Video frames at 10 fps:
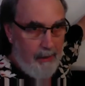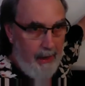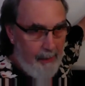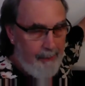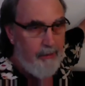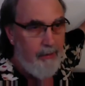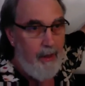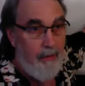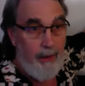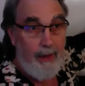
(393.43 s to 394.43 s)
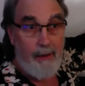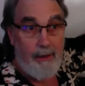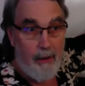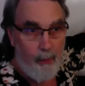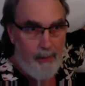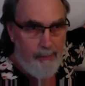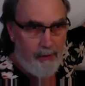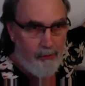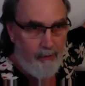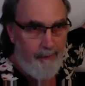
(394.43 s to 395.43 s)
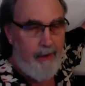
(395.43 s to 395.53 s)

it happened, then I can get a rate measure.